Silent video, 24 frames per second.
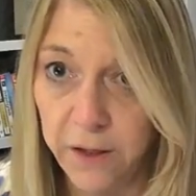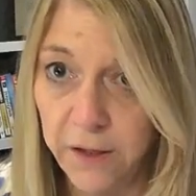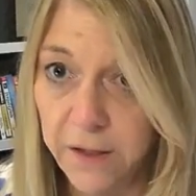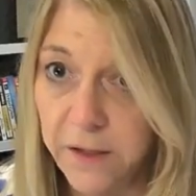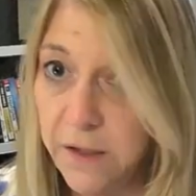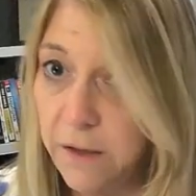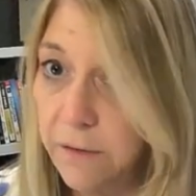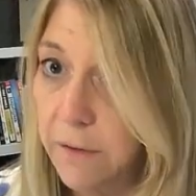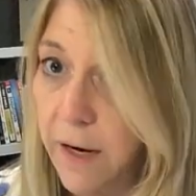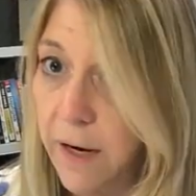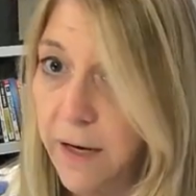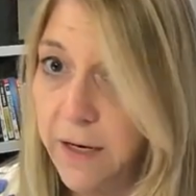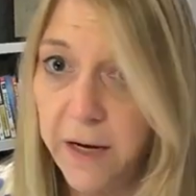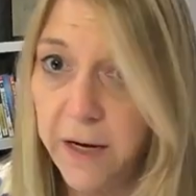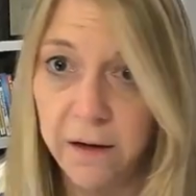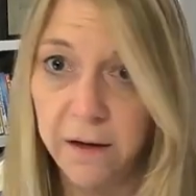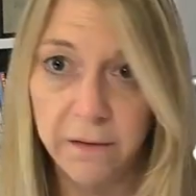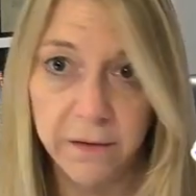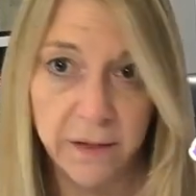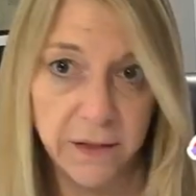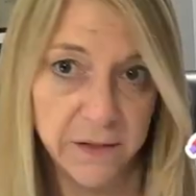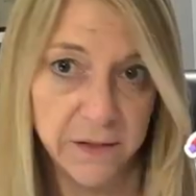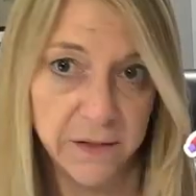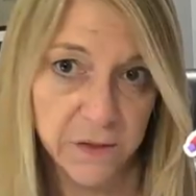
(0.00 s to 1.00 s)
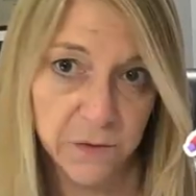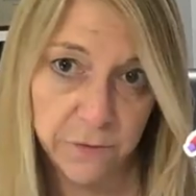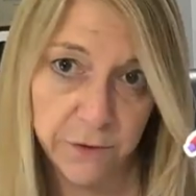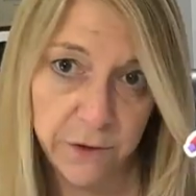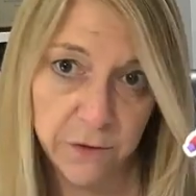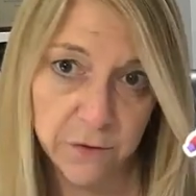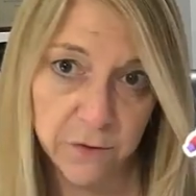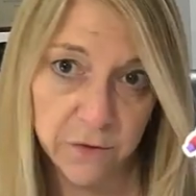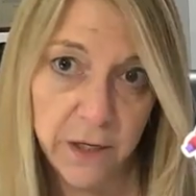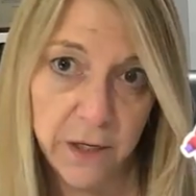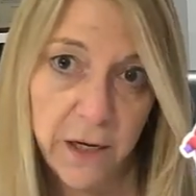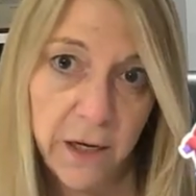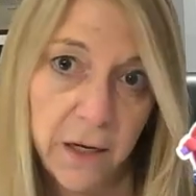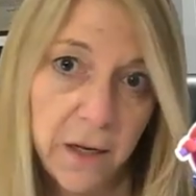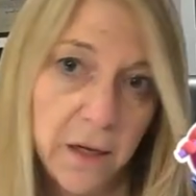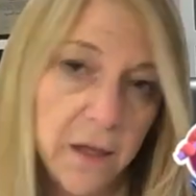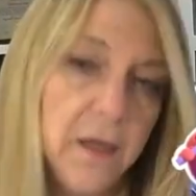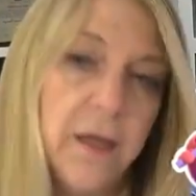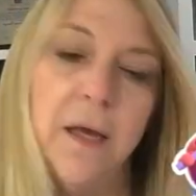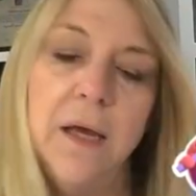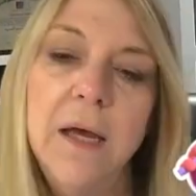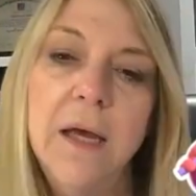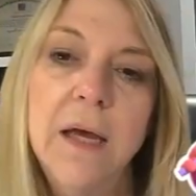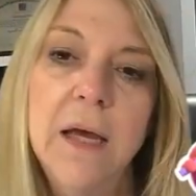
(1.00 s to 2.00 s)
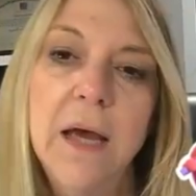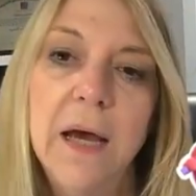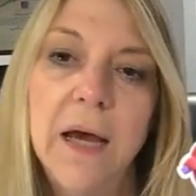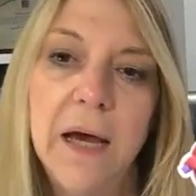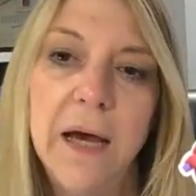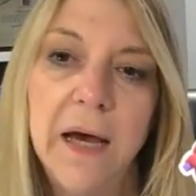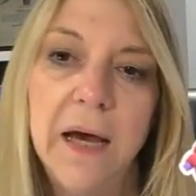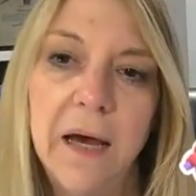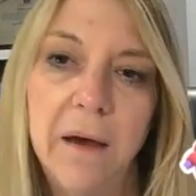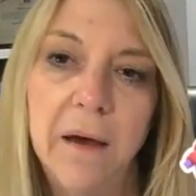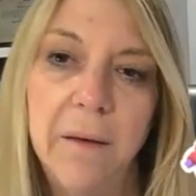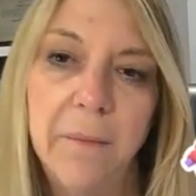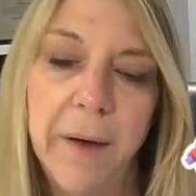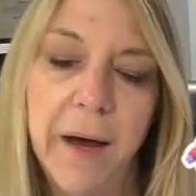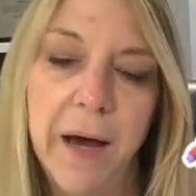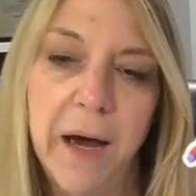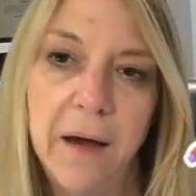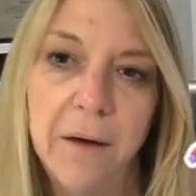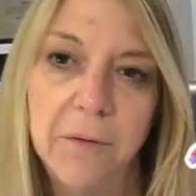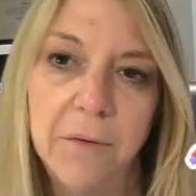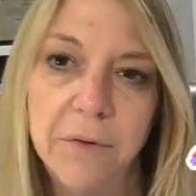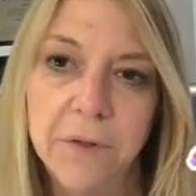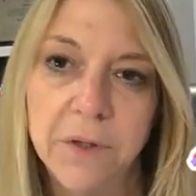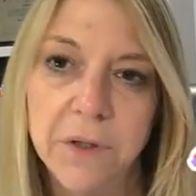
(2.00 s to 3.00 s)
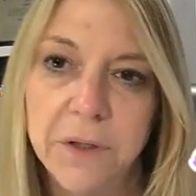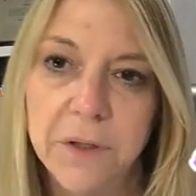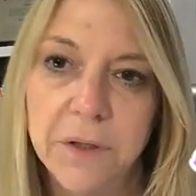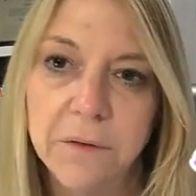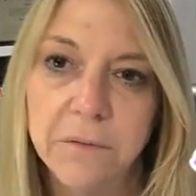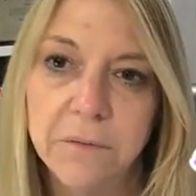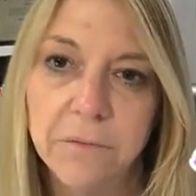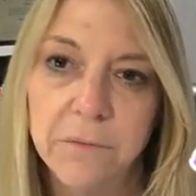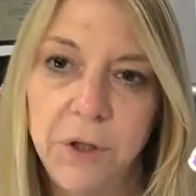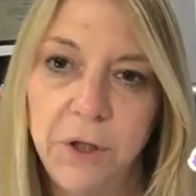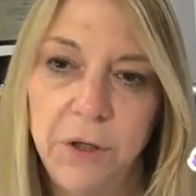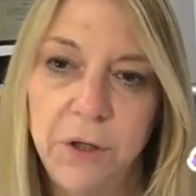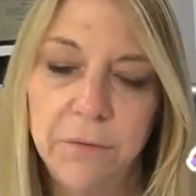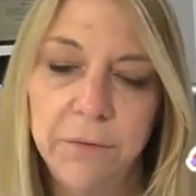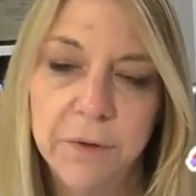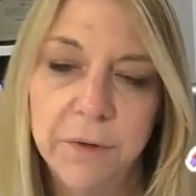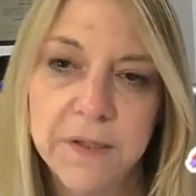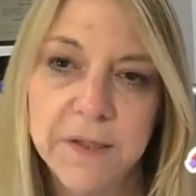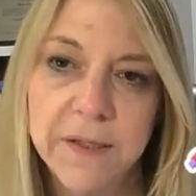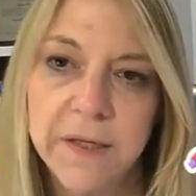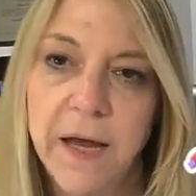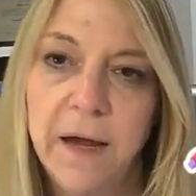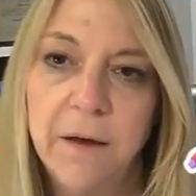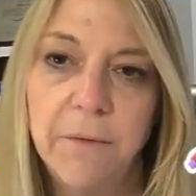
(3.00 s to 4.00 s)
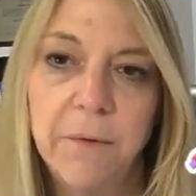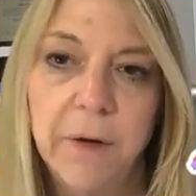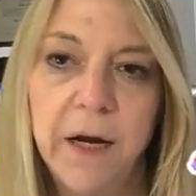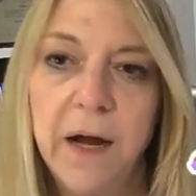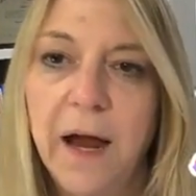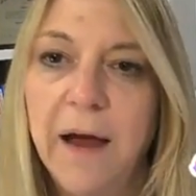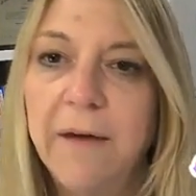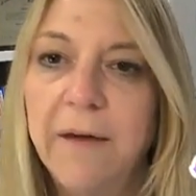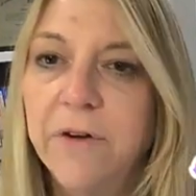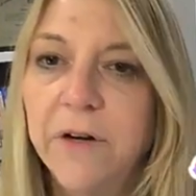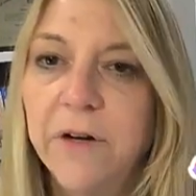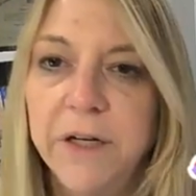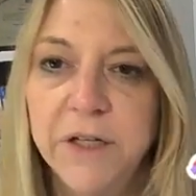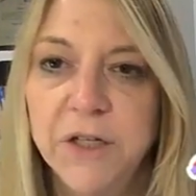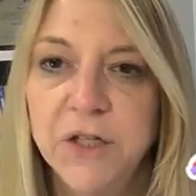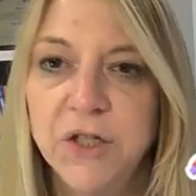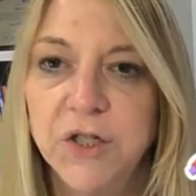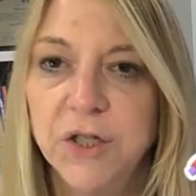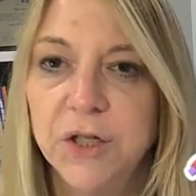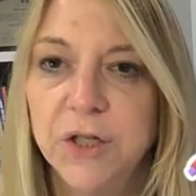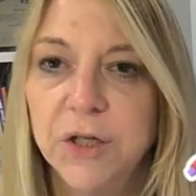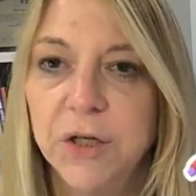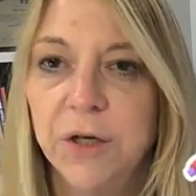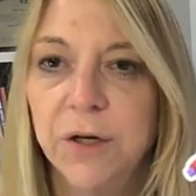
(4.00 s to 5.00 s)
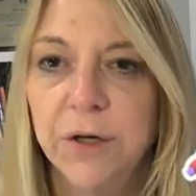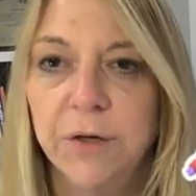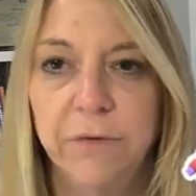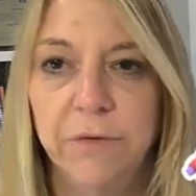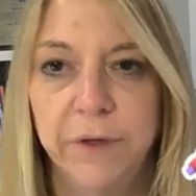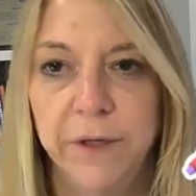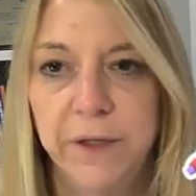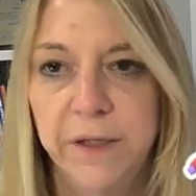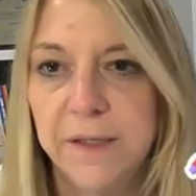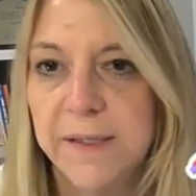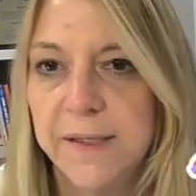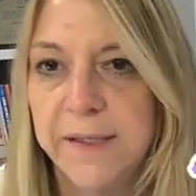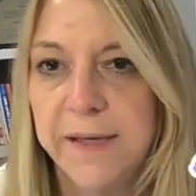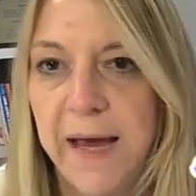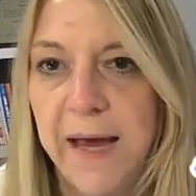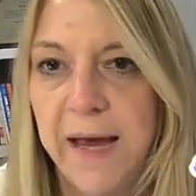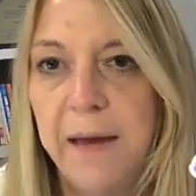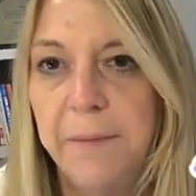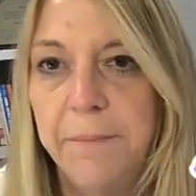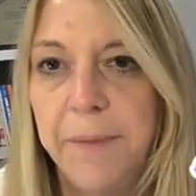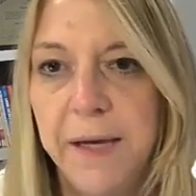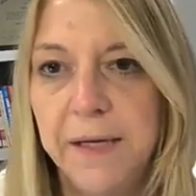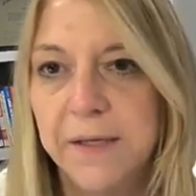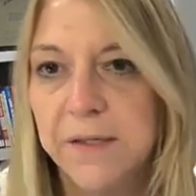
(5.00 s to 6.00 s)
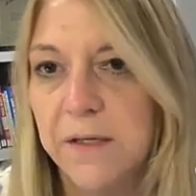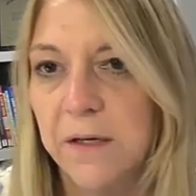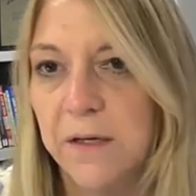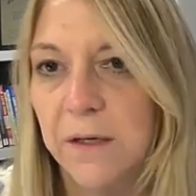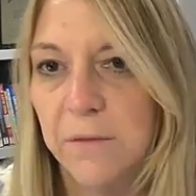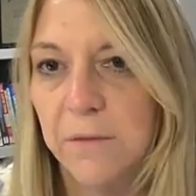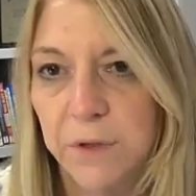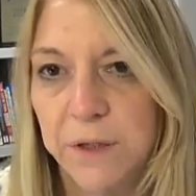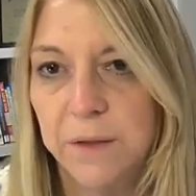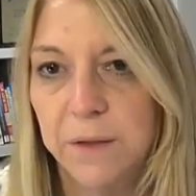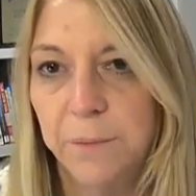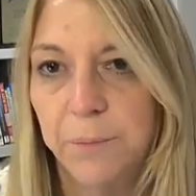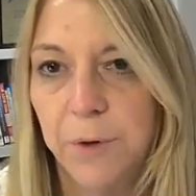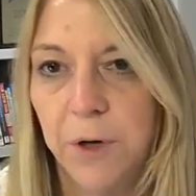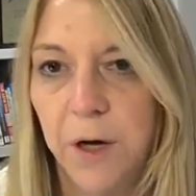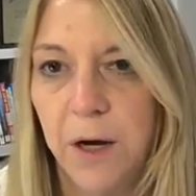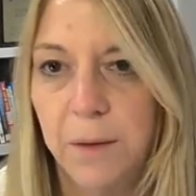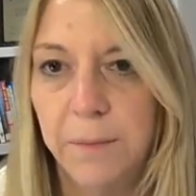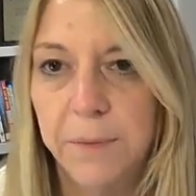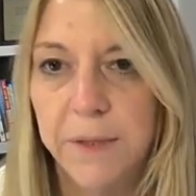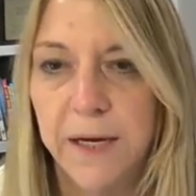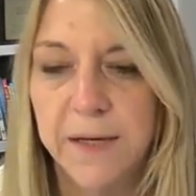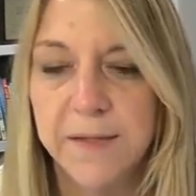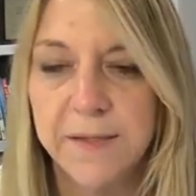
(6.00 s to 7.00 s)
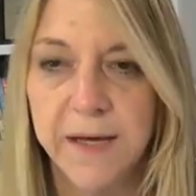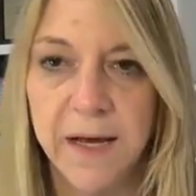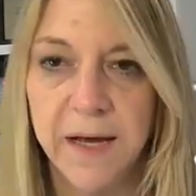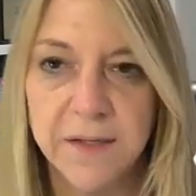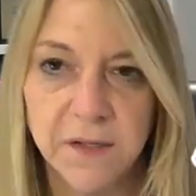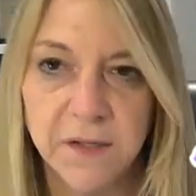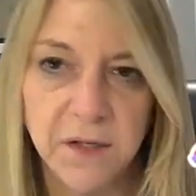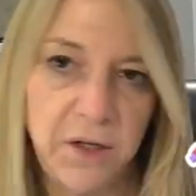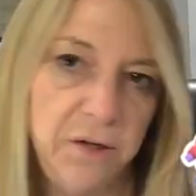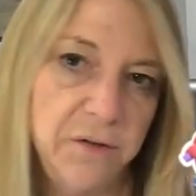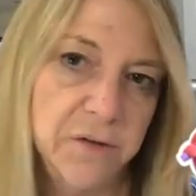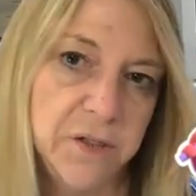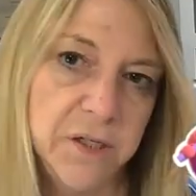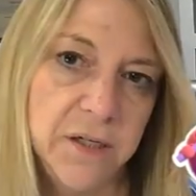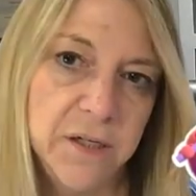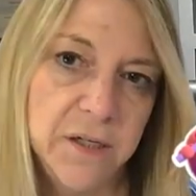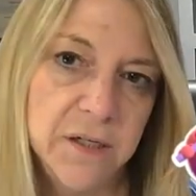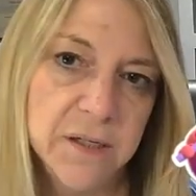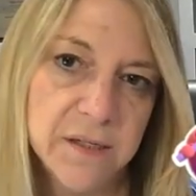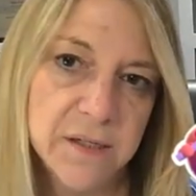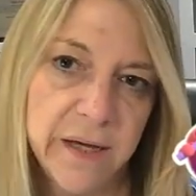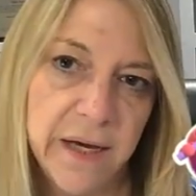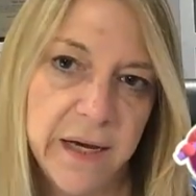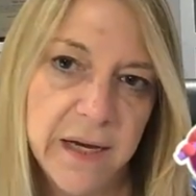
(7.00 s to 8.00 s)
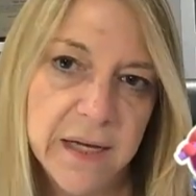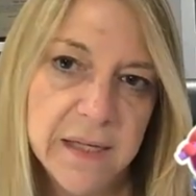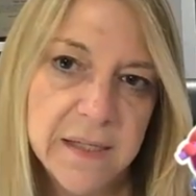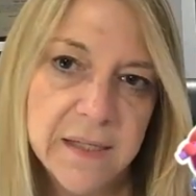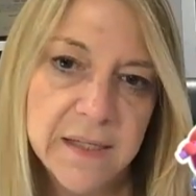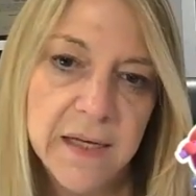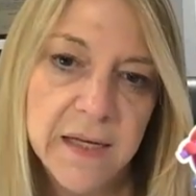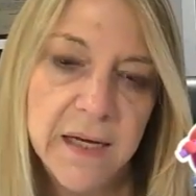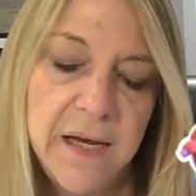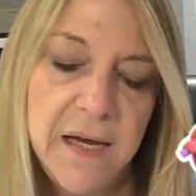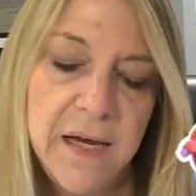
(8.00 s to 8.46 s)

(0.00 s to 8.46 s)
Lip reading: So right now it is recording. You would say whatever it is you're going to say based on what the prompt has asked you to discuss.